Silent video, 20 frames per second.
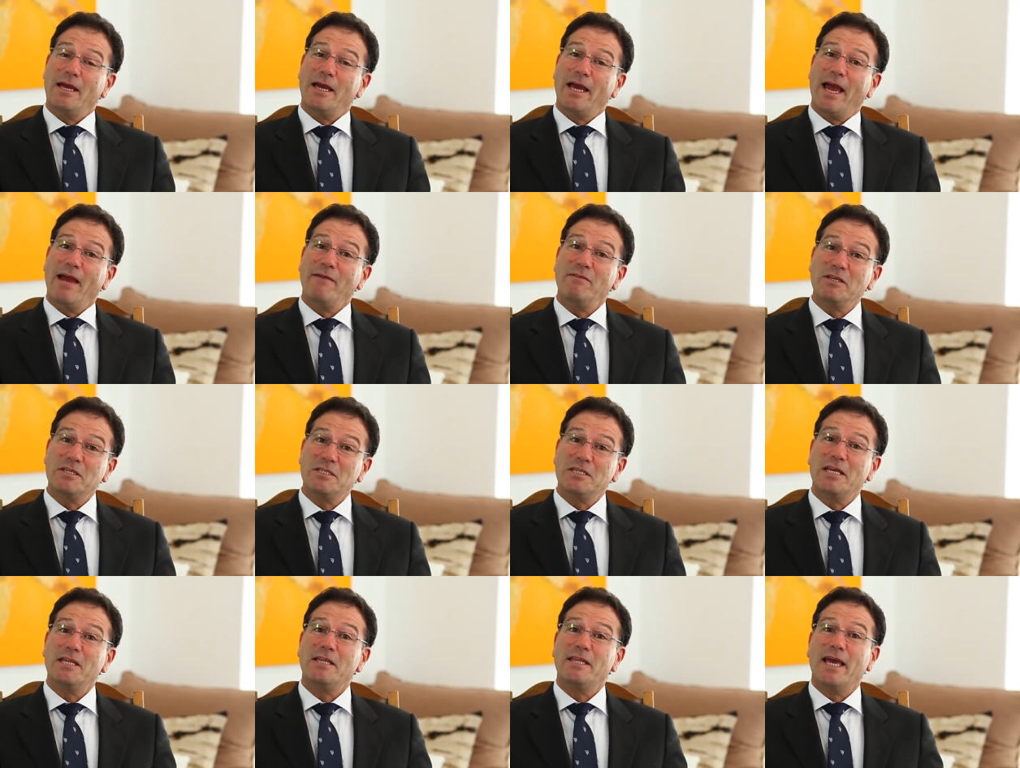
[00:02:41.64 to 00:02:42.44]
Having
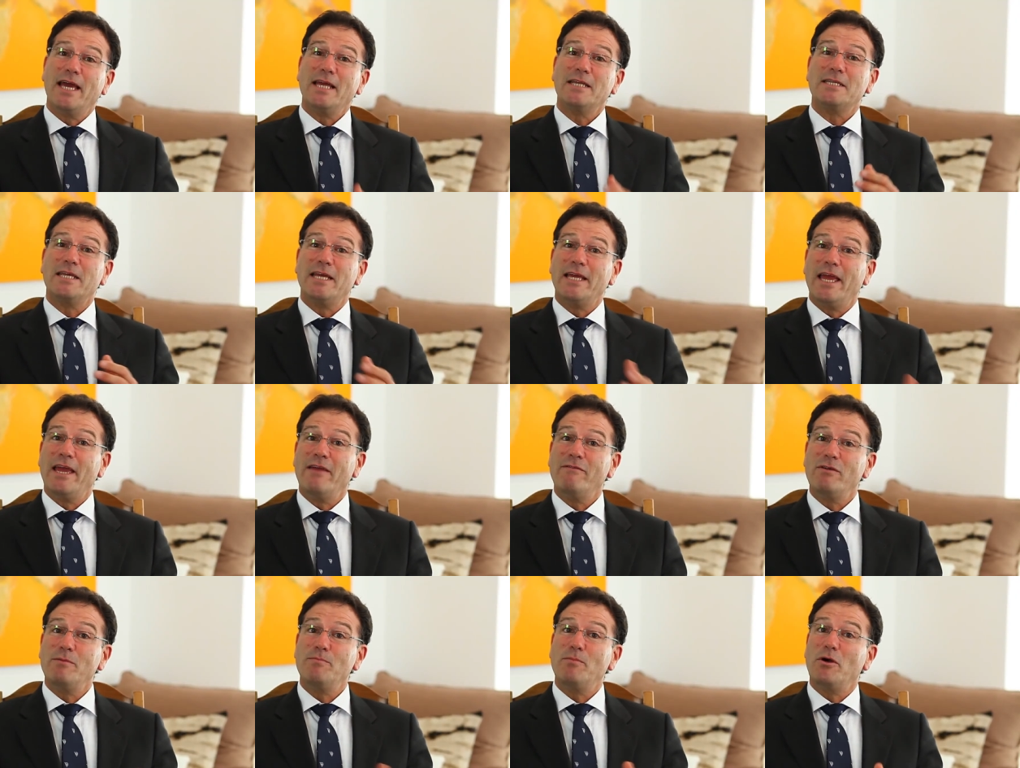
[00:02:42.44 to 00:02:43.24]
said that,
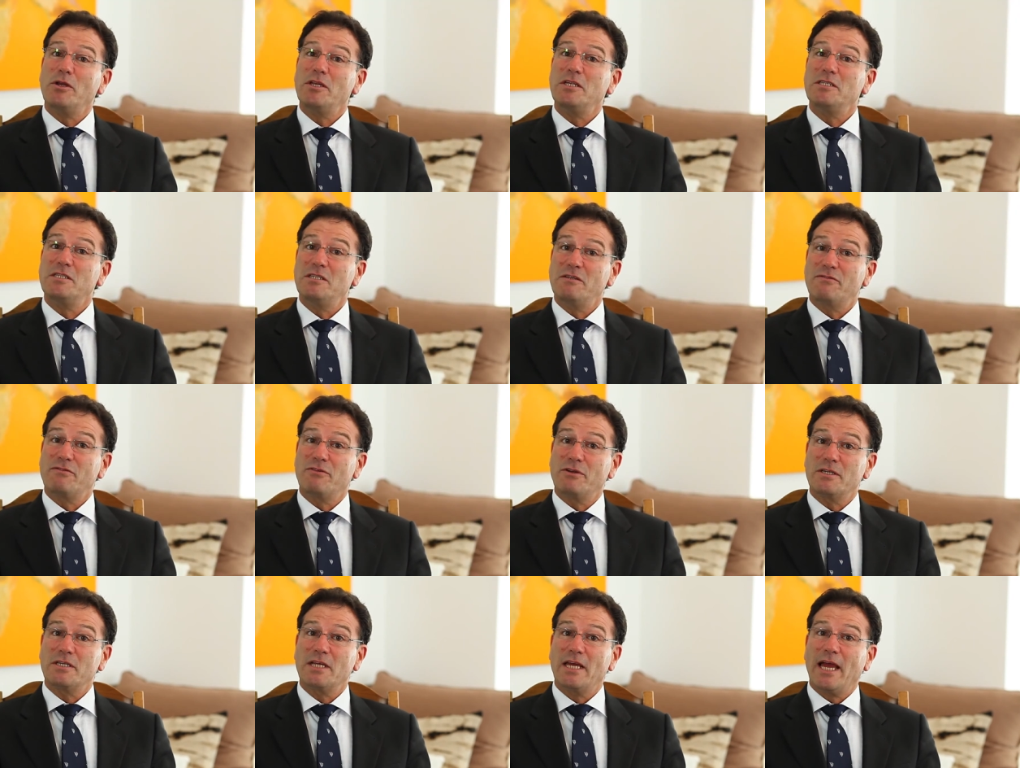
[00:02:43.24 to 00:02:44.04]
everybody's
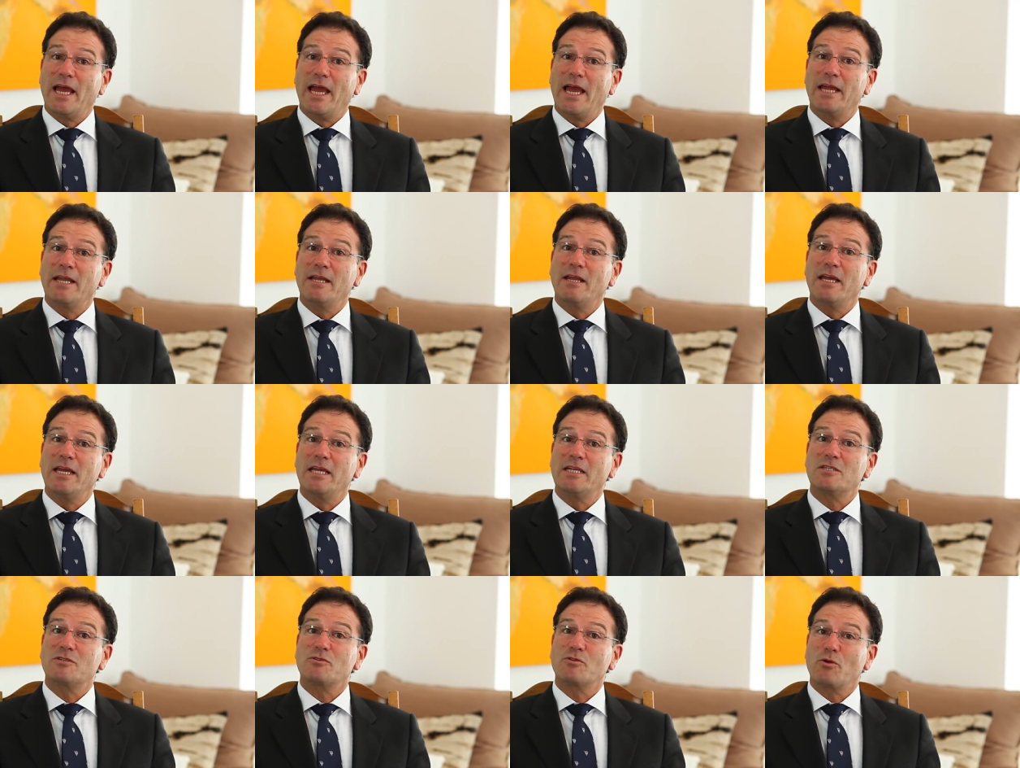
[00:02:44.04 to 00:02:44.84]
different and
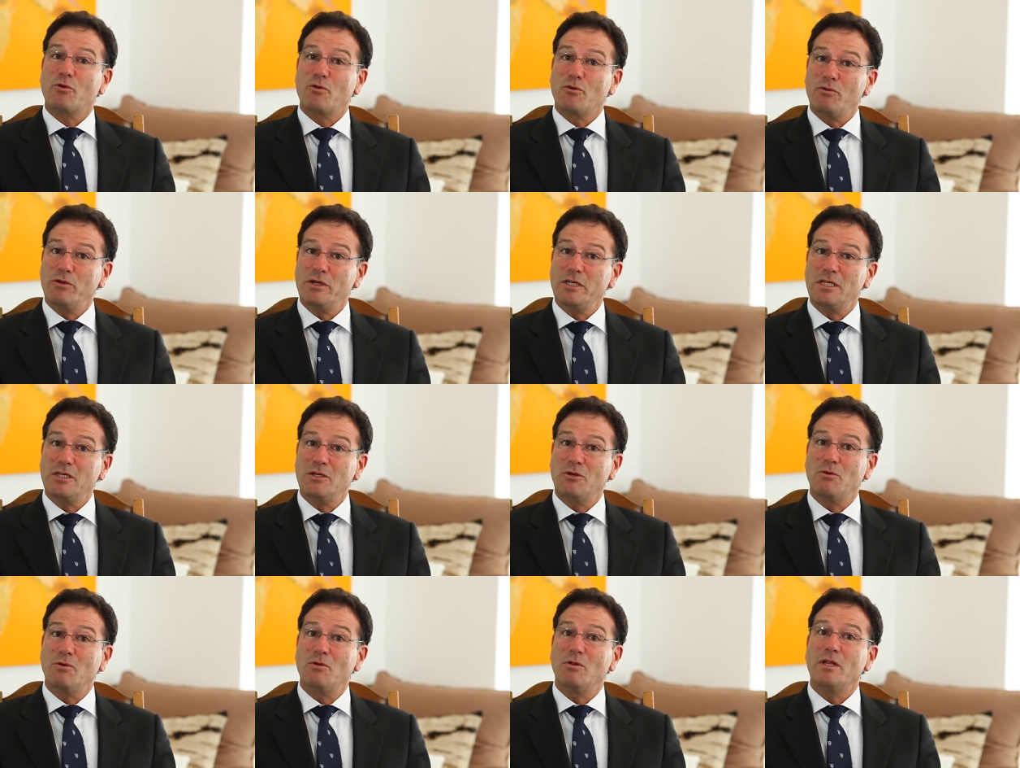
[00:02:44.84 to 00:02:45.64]
it's
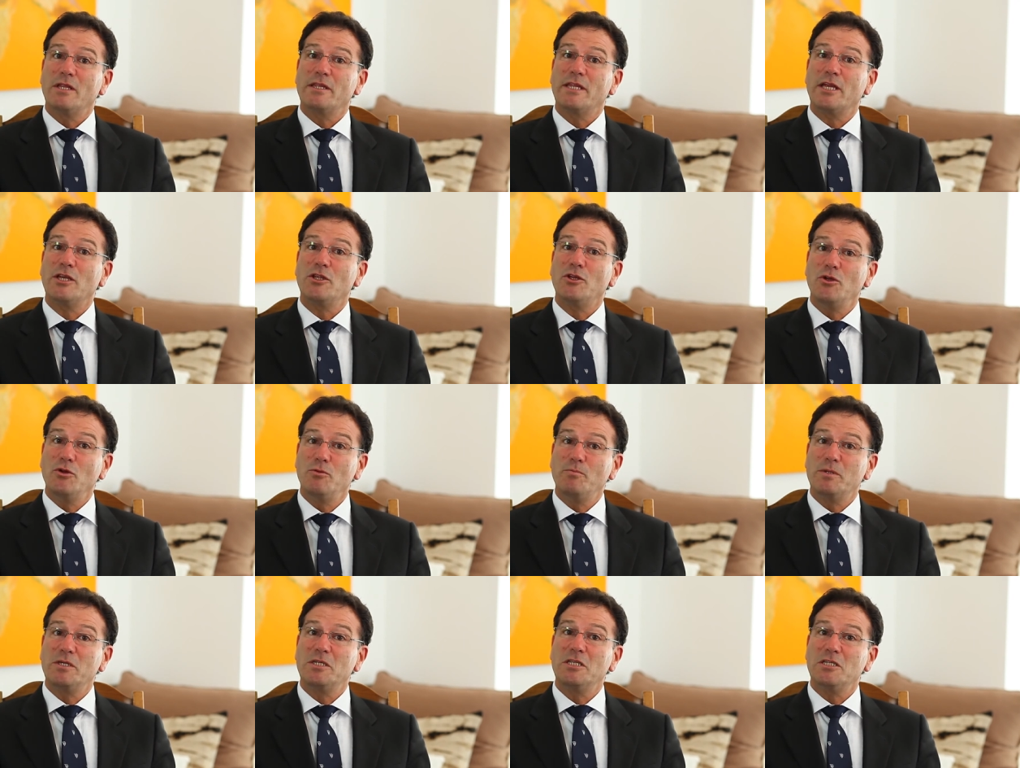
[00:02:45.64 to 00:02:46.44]
critical that you
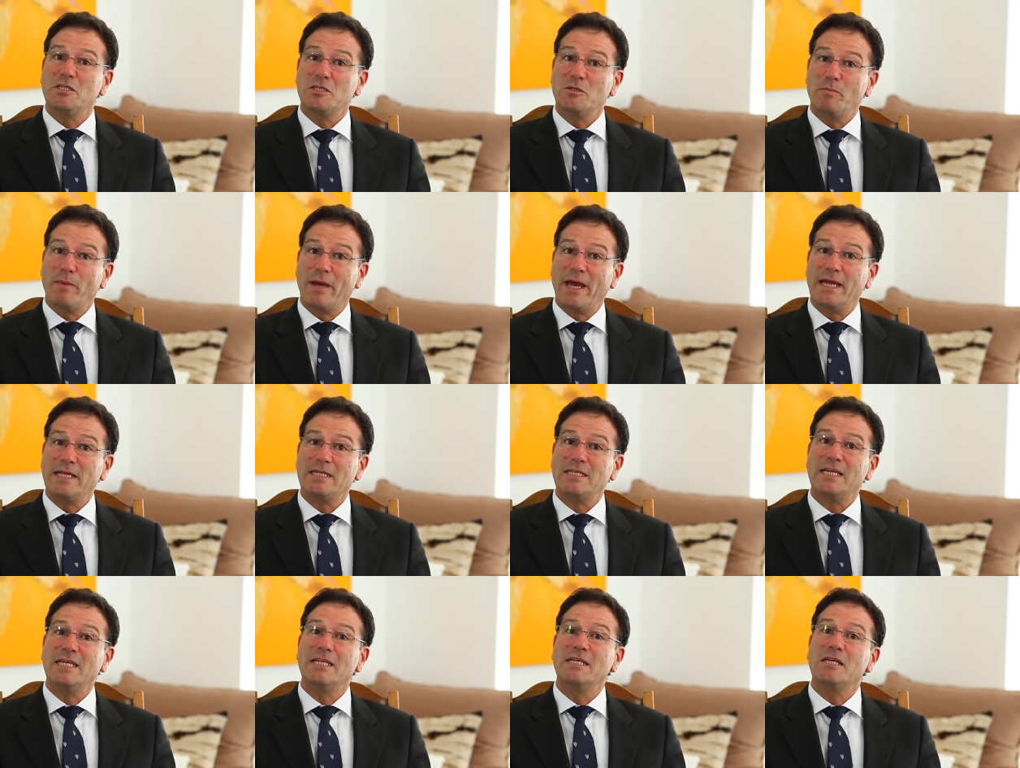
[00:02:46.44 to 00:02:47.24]
participate
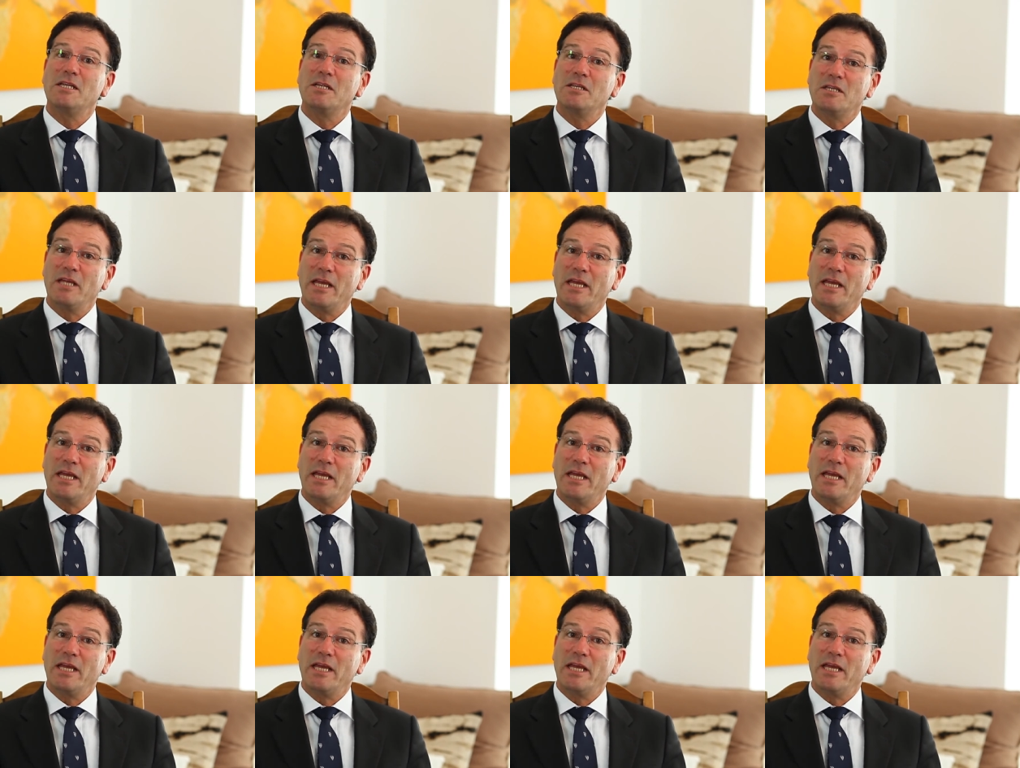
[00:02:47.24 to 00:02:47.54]
in the,